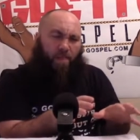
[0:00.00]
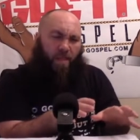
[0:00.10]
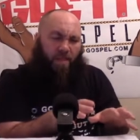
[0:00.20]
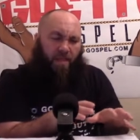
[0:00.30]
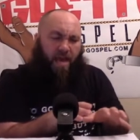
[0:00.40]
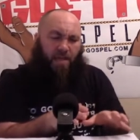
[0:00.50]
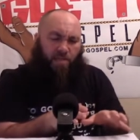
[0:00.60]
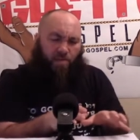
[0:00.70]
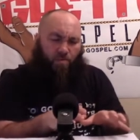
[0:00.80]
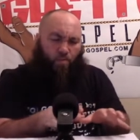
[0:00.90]

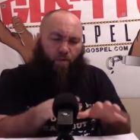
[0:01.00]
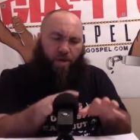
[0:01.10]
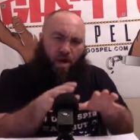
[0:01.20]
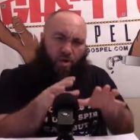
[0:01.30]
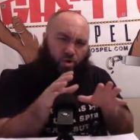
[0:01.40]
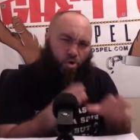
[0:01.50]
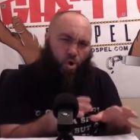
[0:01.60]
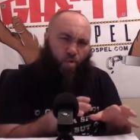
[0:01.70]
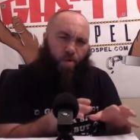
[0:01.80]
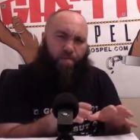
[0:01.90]
Yes, we are to
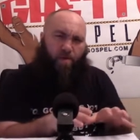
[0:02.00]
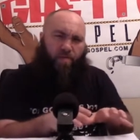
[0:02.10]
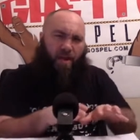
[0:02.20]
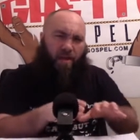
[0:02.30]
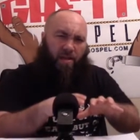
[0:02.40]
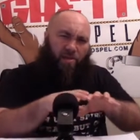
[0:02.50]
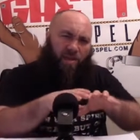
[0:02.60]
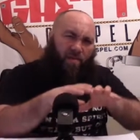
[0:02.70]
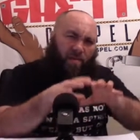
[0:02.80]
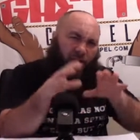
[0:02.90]
know about that.
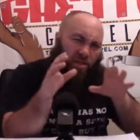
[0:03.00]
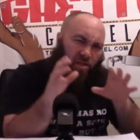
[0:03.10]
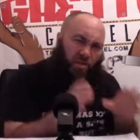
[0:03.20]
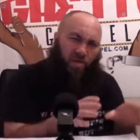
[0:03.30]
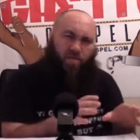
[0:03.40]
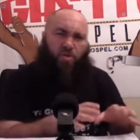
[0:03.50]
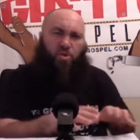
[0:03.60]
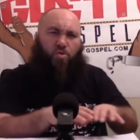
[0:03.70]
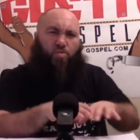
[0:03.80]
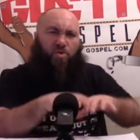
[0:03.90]
Salvation is of the
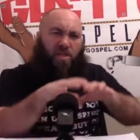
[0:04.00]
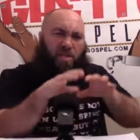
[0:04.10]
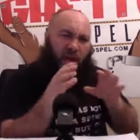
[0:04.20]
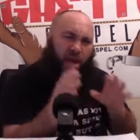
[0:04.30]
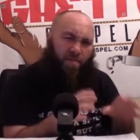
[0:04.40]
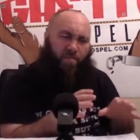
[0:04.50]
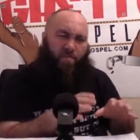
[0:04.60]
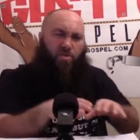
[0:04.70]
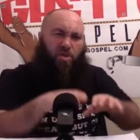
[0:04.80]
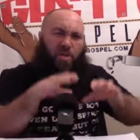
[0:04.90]
Jews. It came
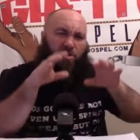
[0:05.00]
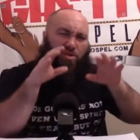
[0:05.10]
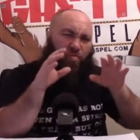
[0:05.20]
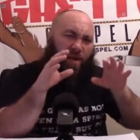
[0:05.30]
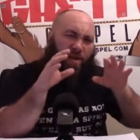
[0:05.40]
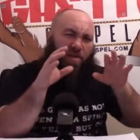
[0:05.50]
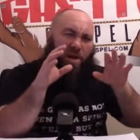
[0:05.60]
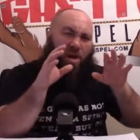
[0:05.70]
from Jesus Christ.